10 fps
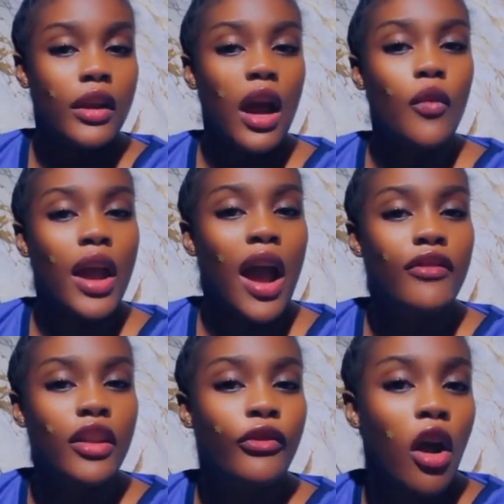Now we
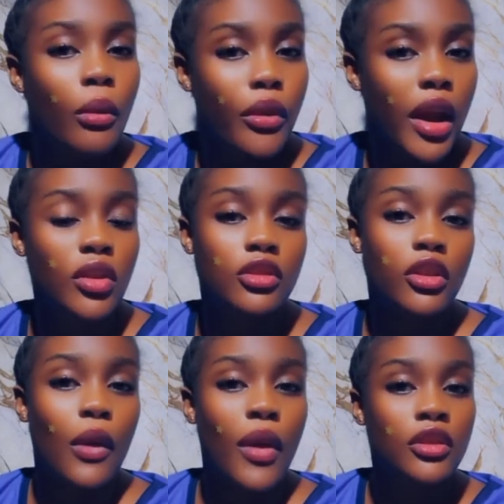have the forebrain, which
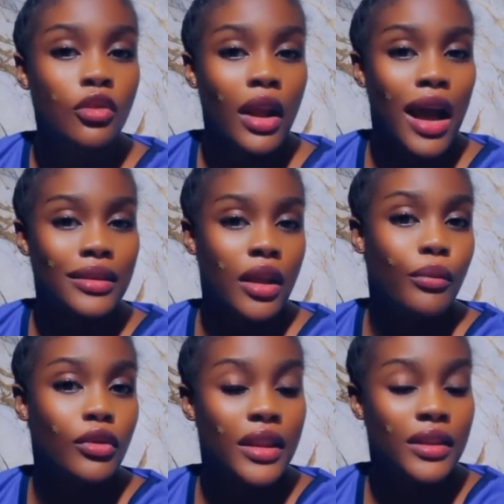is otherwise known as the
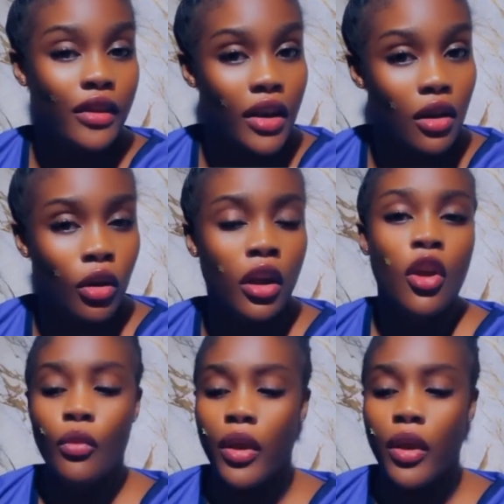prosencephalon.